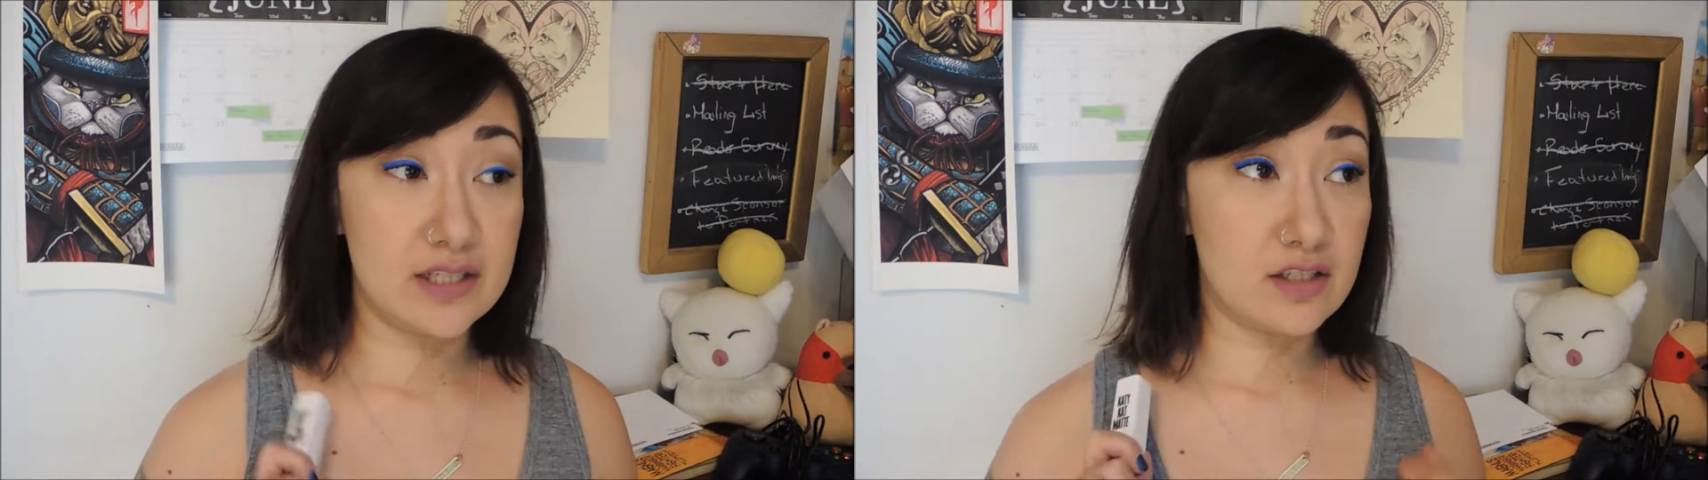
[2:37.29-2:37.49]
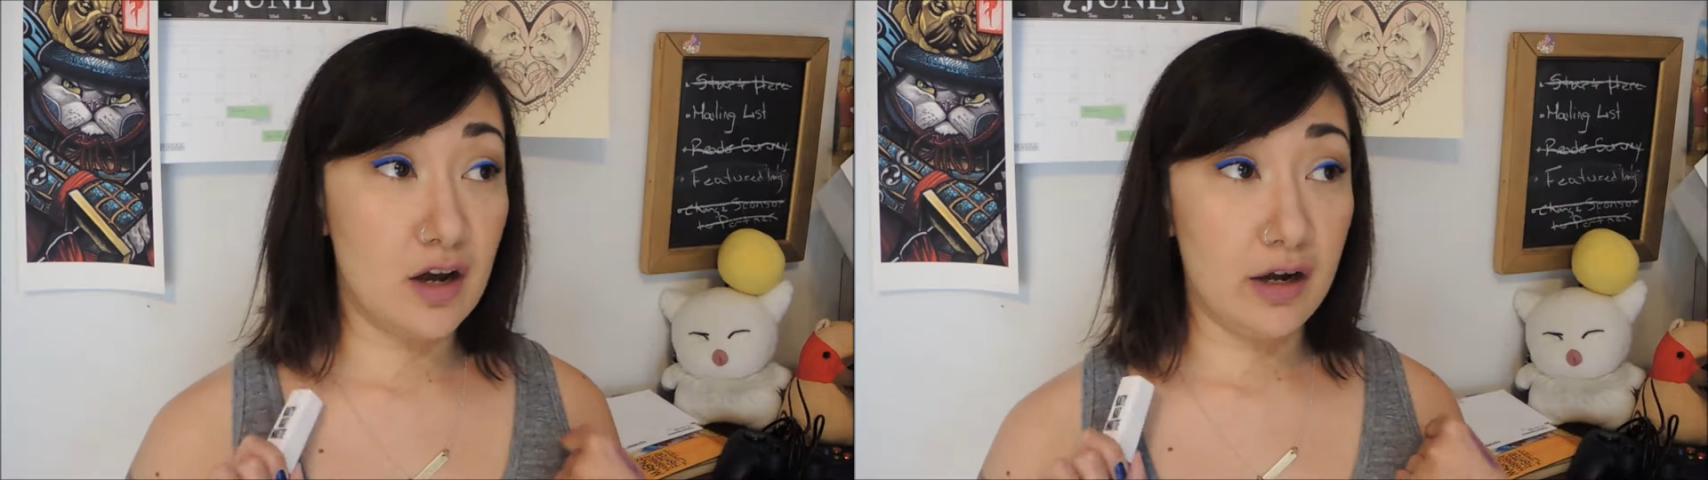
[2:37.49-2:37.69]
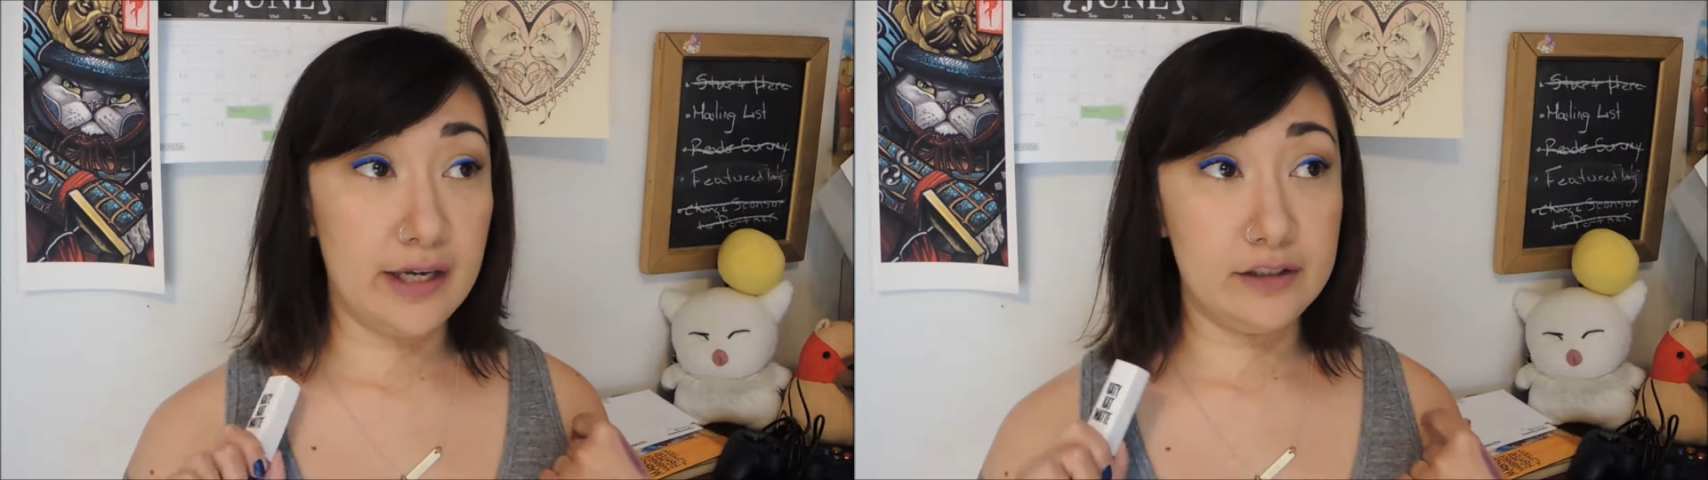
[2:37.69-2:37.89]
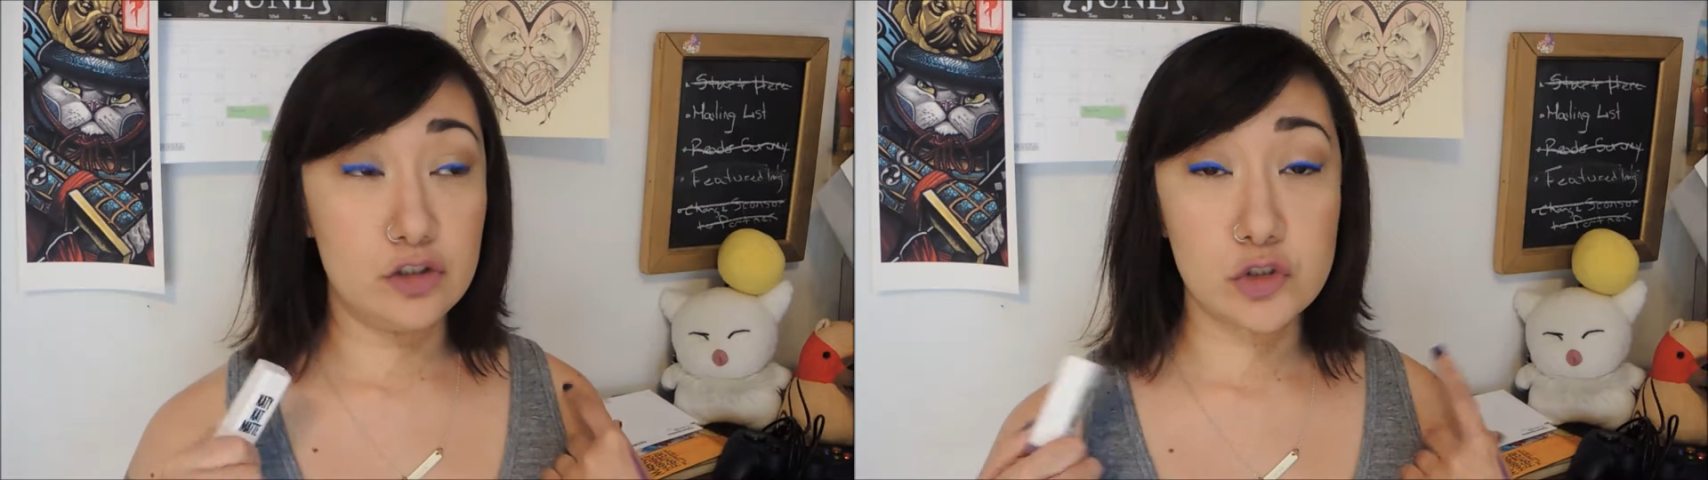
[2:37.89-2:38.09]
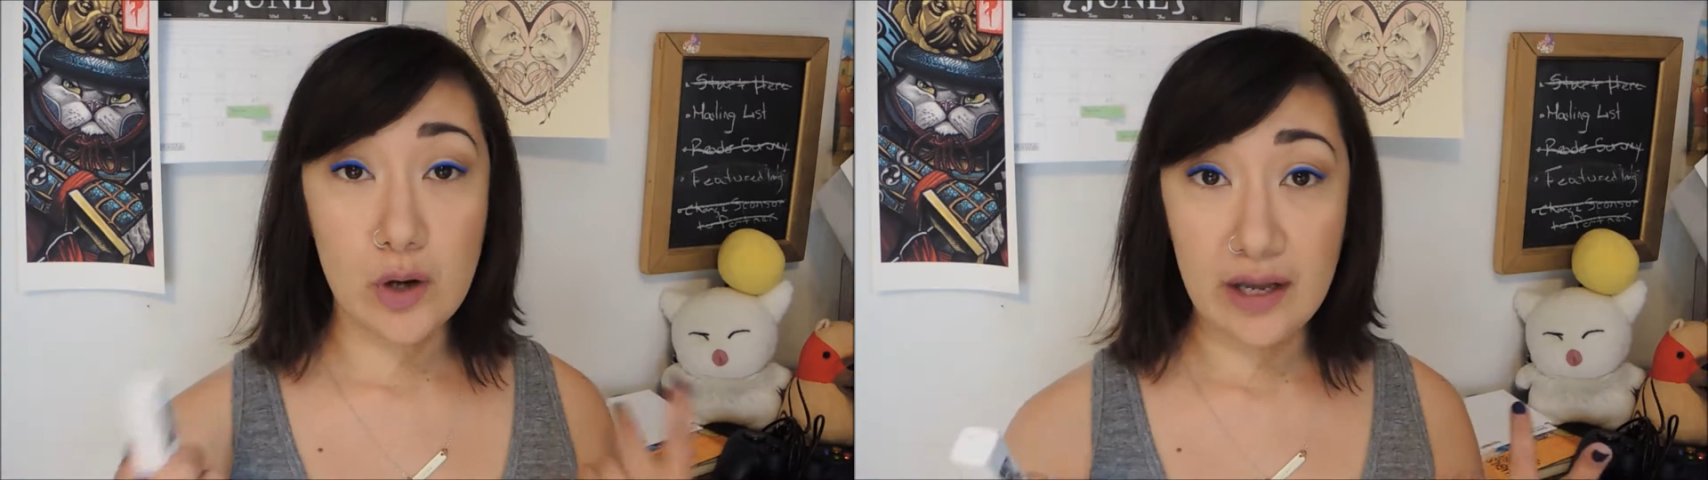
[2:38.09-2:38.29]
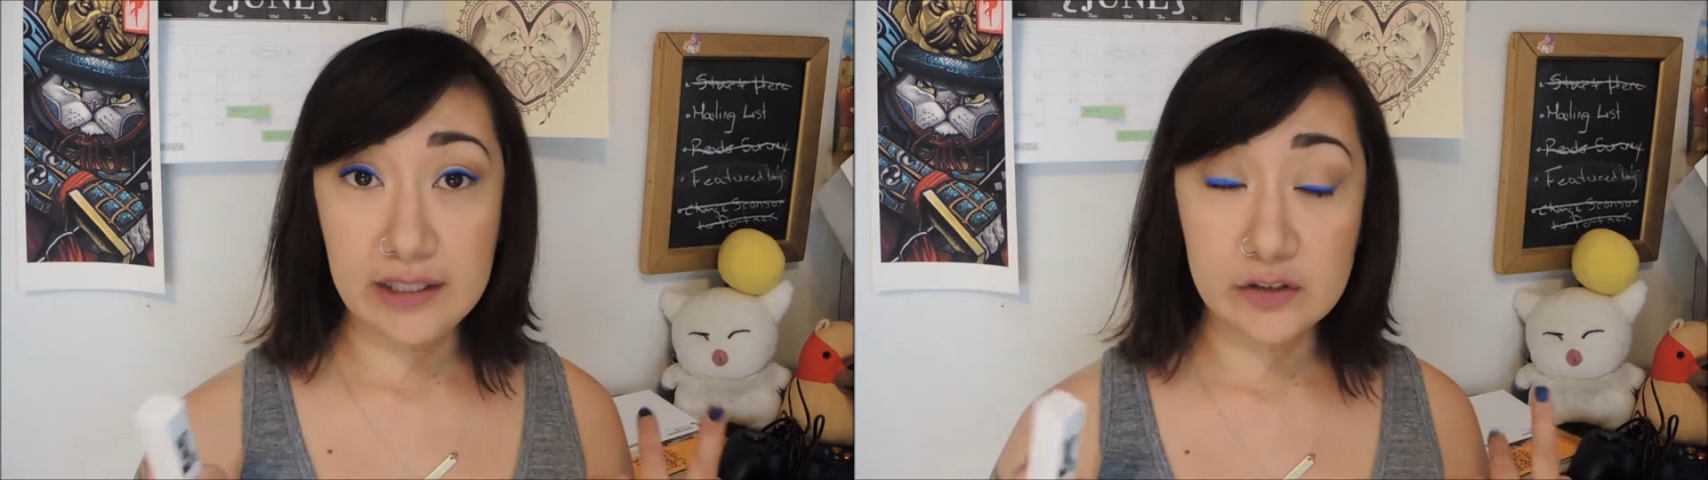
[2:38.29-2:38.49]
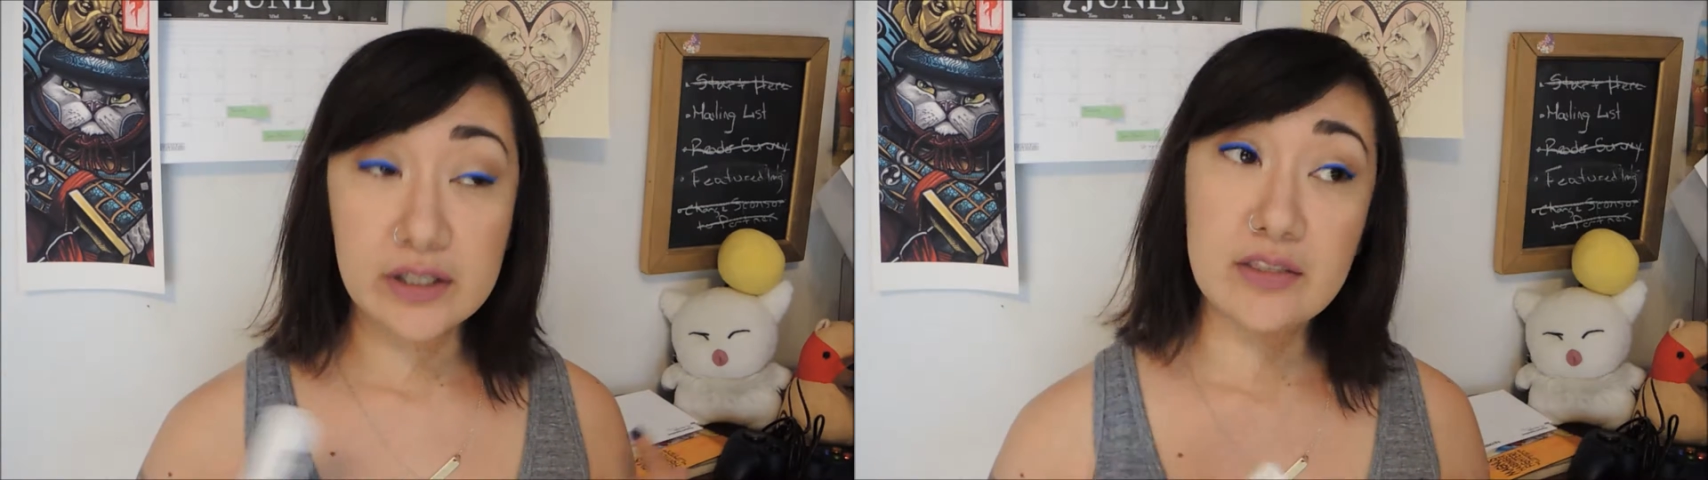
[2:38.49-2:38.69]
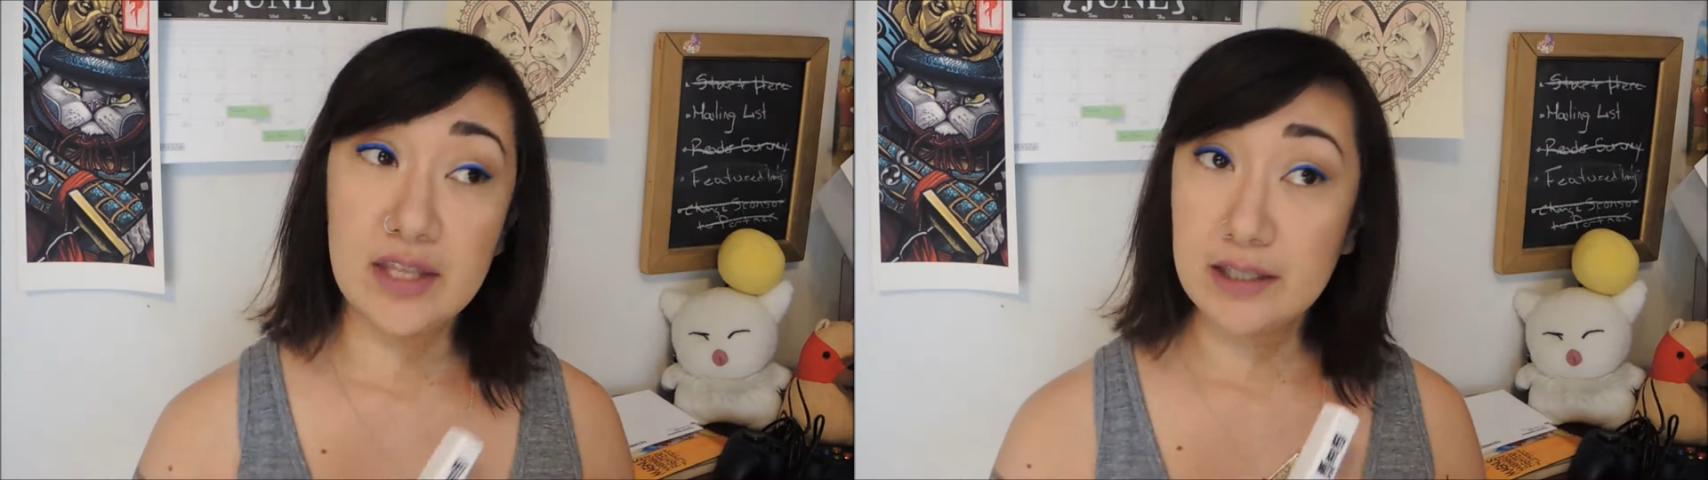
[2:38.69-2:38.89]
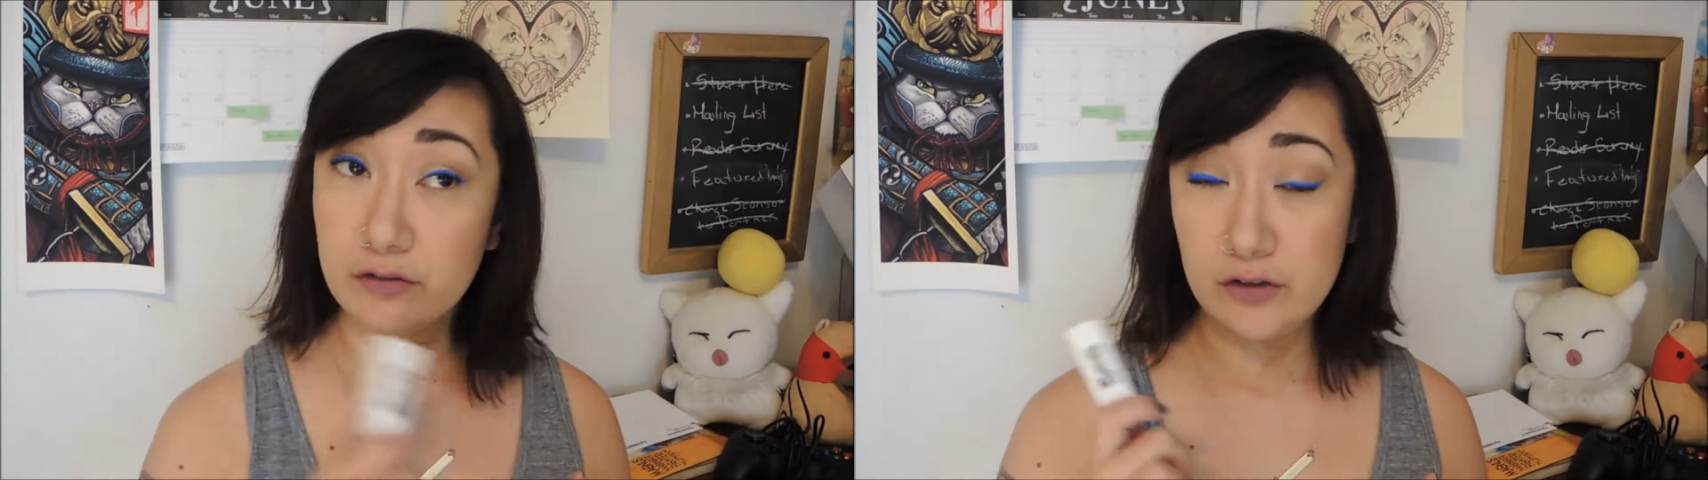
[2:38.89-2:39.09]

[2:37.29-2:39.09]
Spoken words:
It's not drying or anything.